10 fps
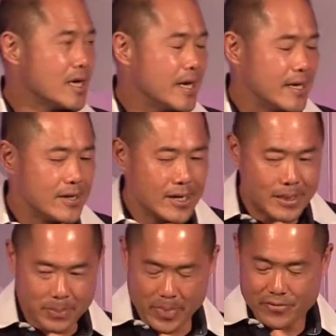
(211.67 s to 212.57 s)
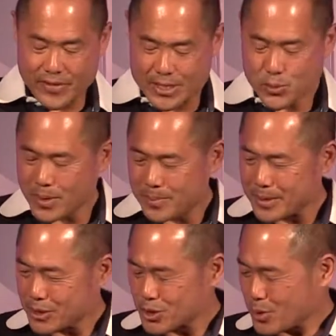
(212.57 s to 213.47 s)
and faced with a
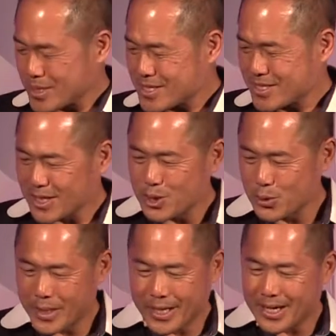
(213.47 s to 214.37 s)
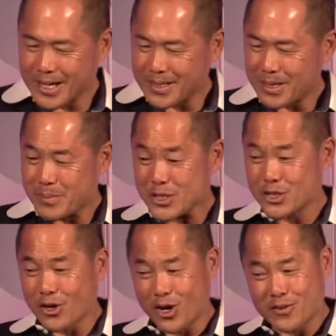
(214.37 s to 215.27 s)
bunch of choices, including
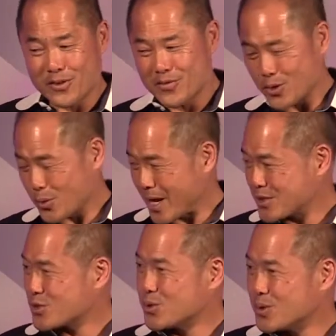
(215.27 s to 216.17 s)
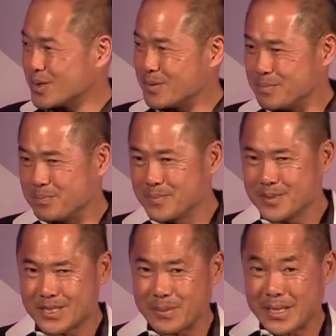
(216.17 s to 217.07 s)
admission to Harvard for grad school and
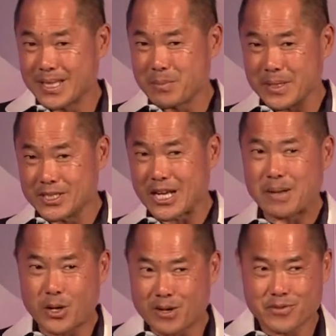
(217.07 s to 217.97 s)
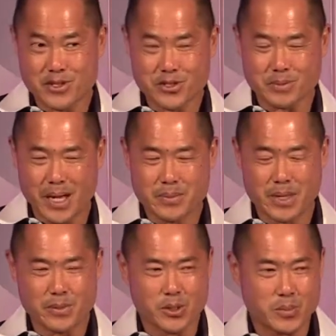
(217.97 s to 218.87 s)
seemingly big job offers from
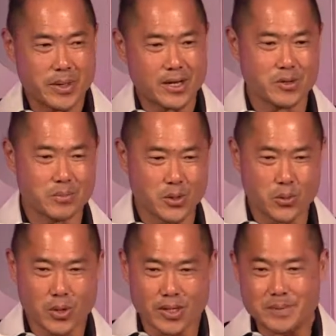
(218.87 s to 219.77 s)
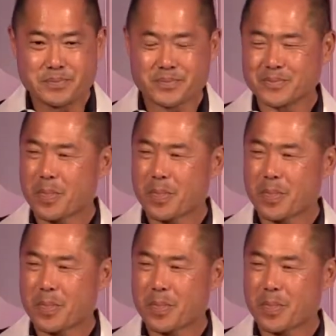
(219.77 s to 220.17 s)
IBM, Hewlett-Packard, and Motorola.